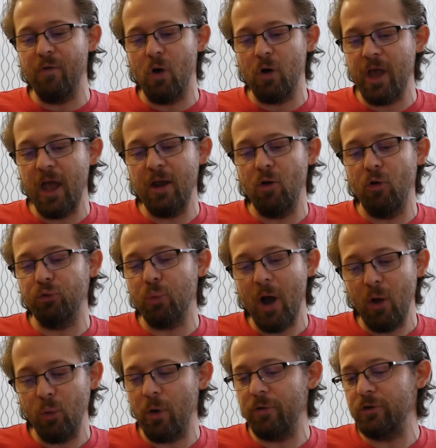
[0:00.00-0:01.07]
volcanoes,
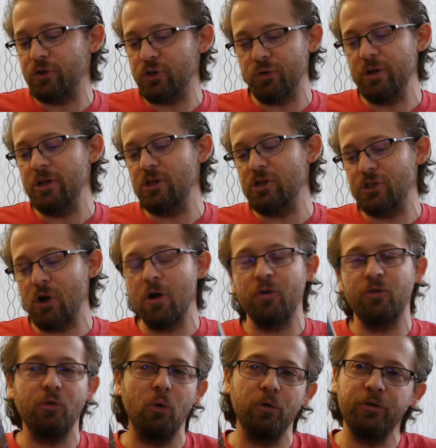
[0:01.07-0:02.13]
wild weather, trees,
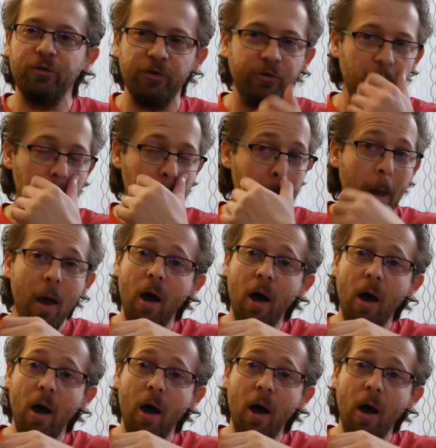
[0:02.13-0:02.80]
sharks, solar system.